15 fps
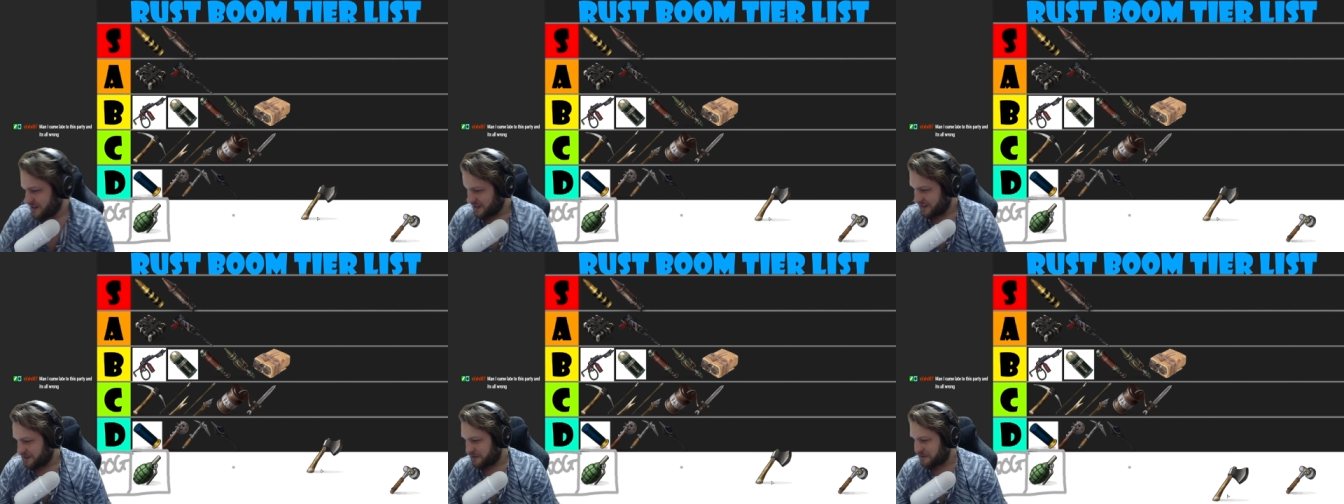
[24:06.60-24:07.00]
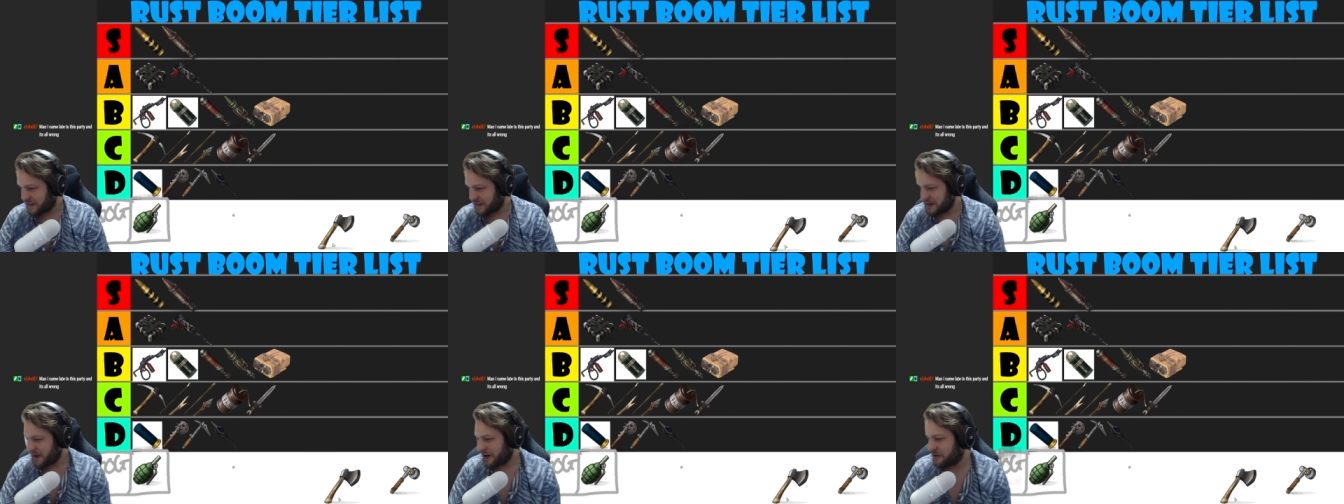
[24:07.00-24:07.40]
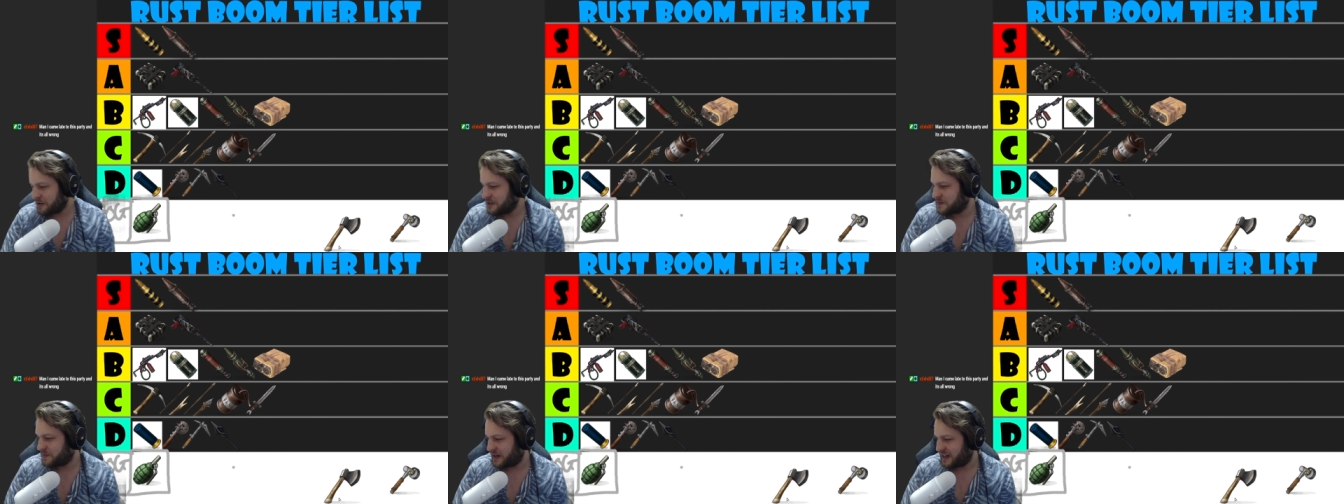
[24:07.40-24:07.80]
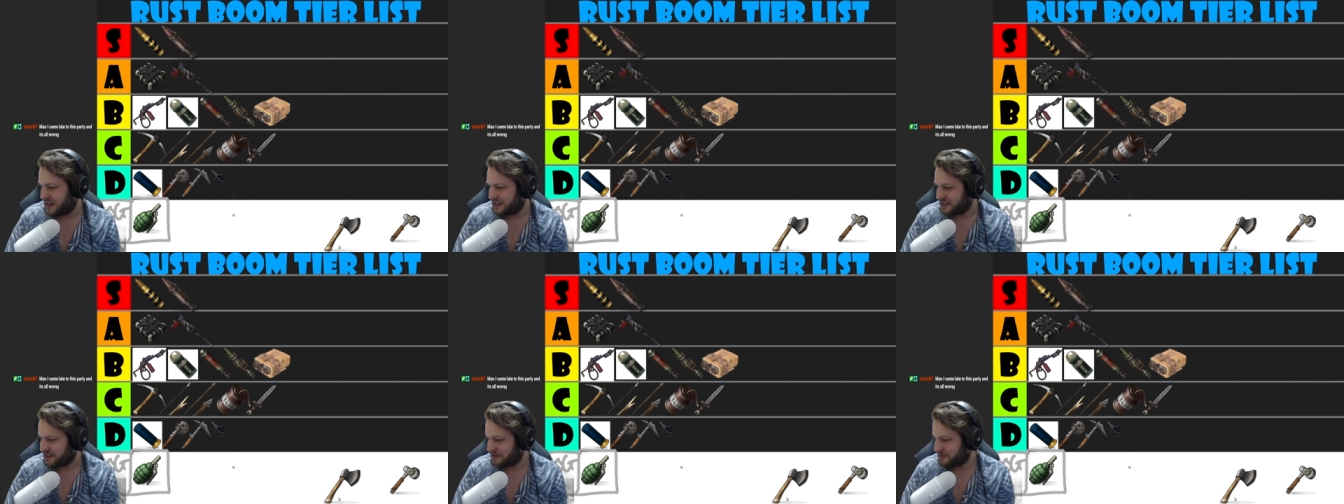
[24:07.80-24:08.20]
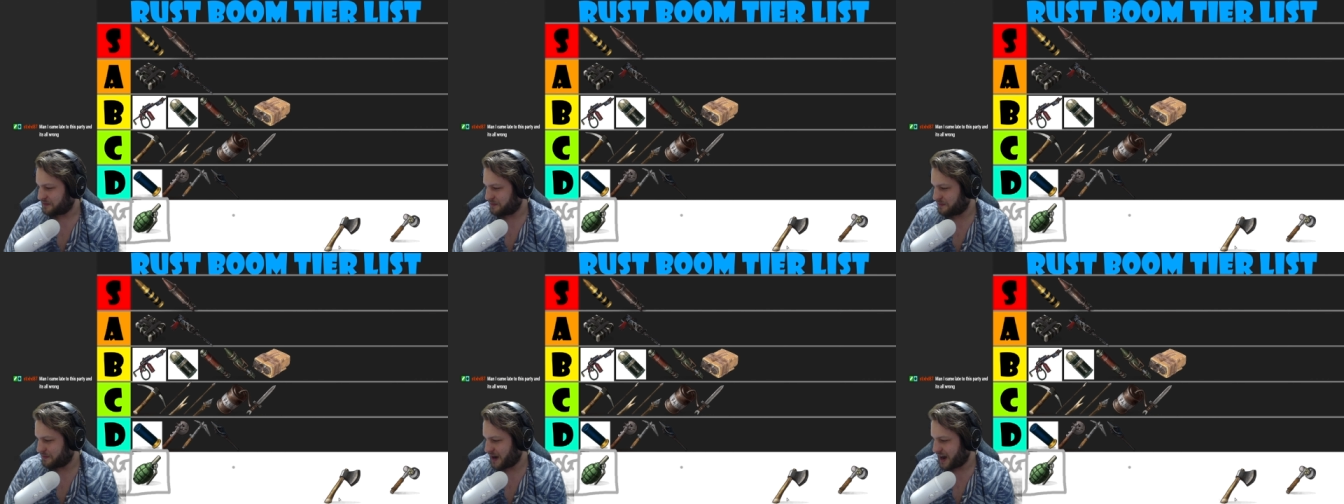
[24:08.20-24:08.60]
Flame arrows B.
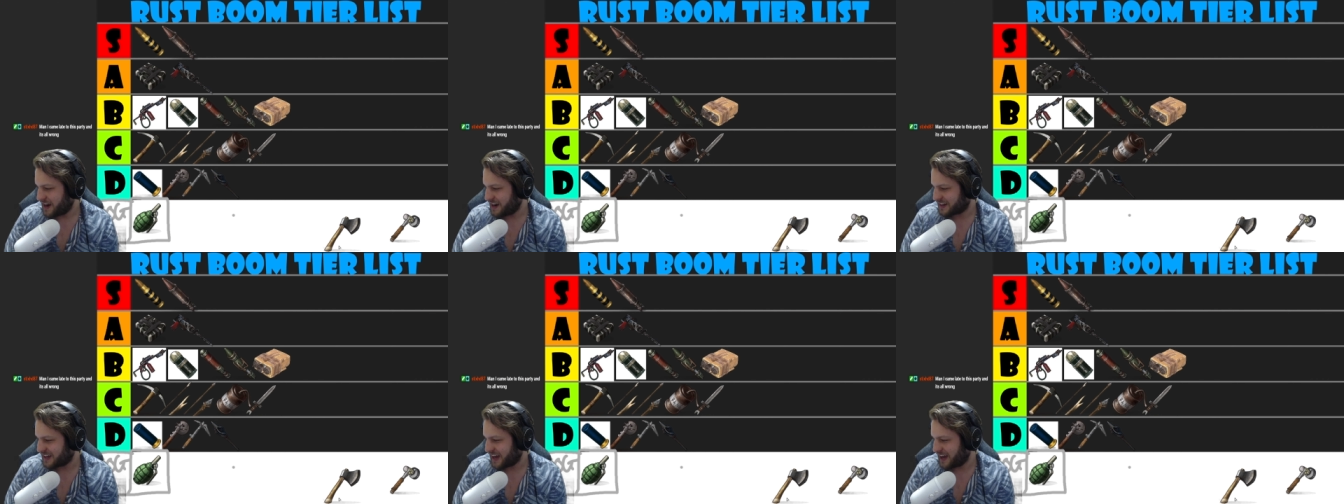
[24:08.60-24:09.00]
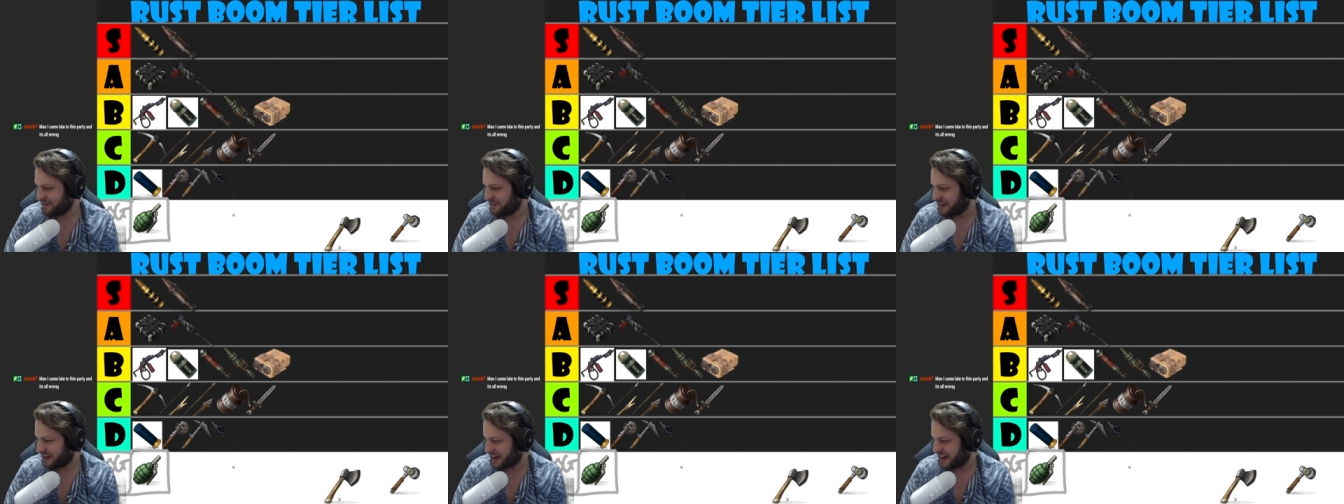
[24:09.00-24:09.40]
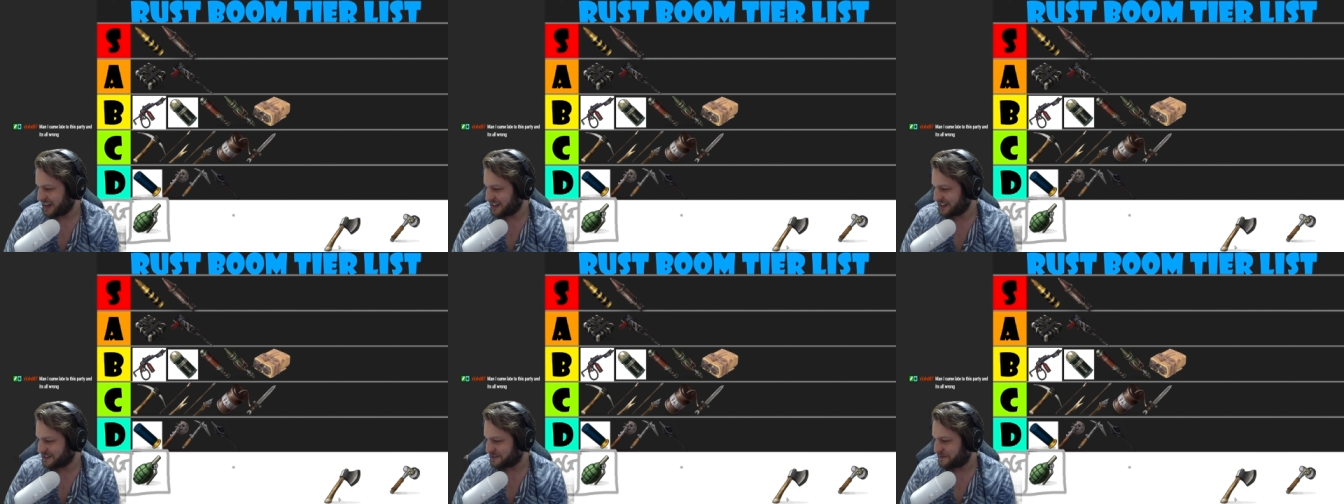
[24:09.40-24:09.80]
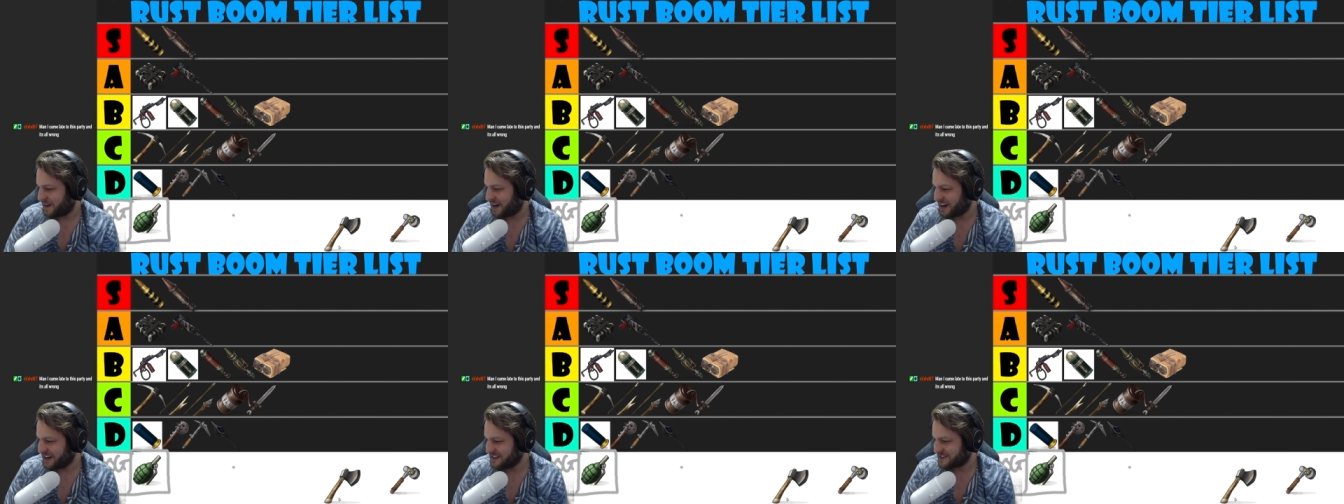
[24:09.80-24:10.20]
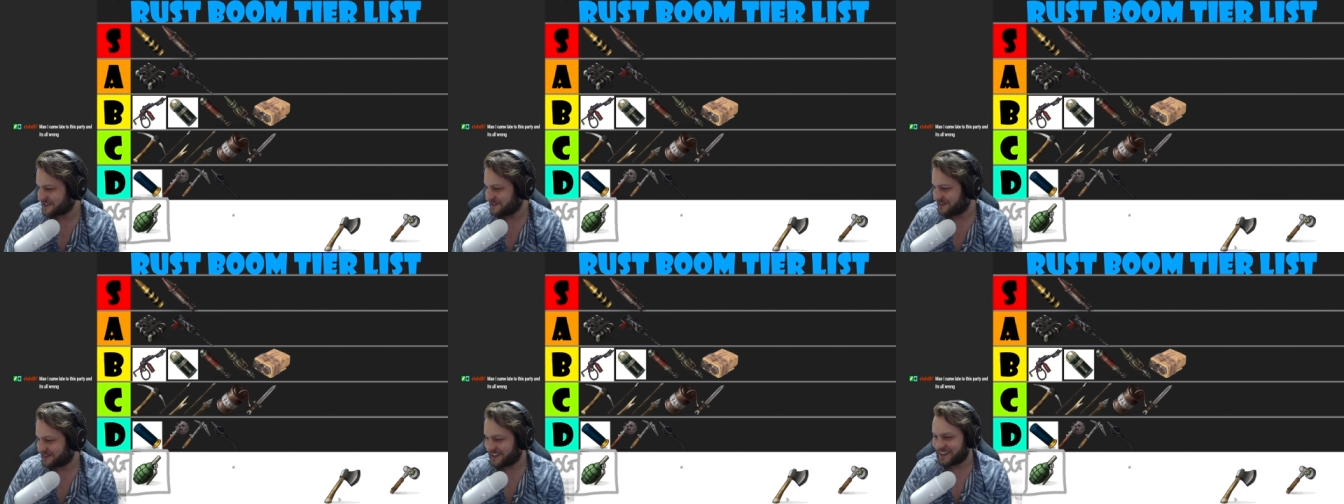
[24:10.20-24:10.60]
Man, I came late at the party and it's
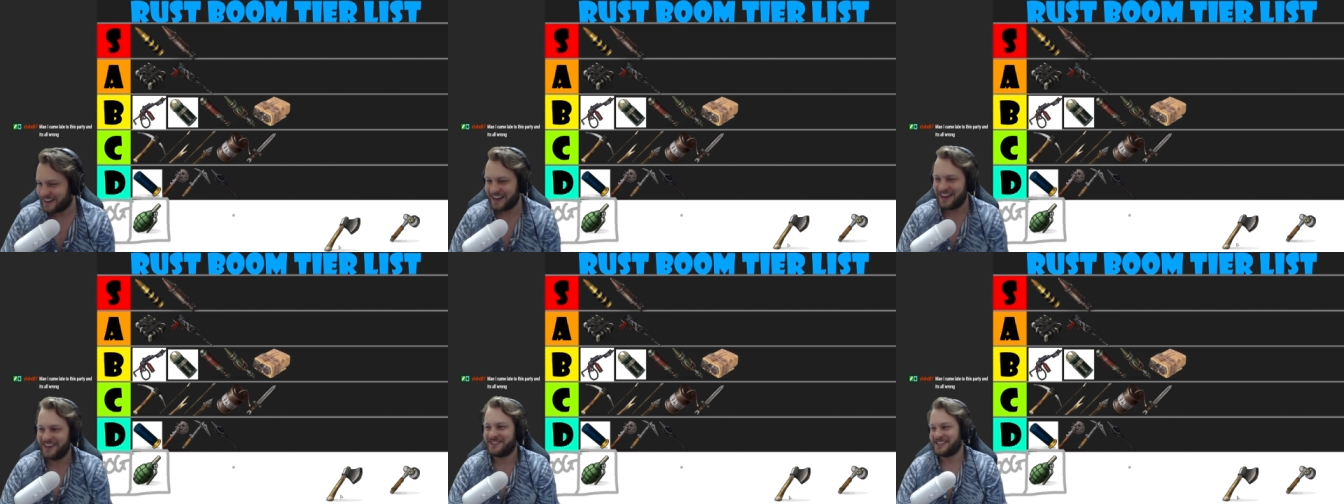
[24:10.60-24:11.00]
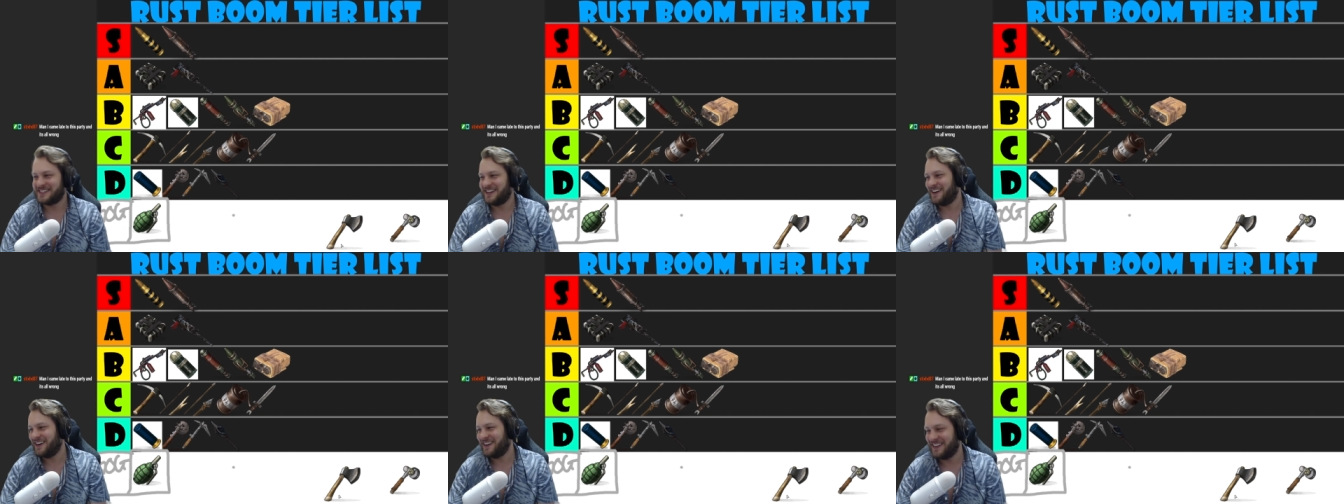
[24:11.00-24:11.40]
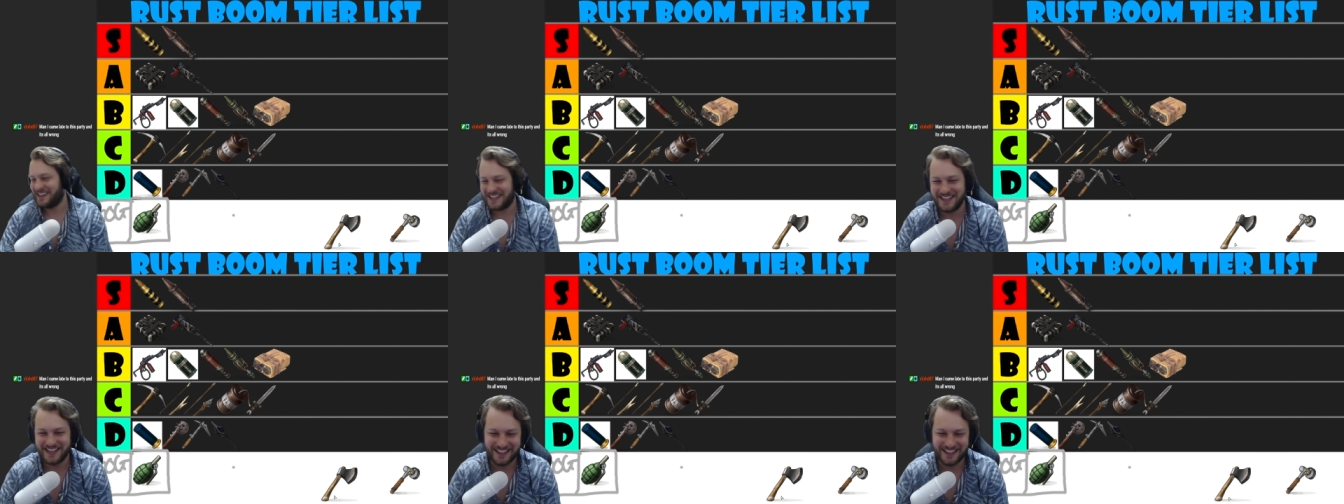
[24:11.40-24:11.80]
all wrong. I'm sorry, Richard.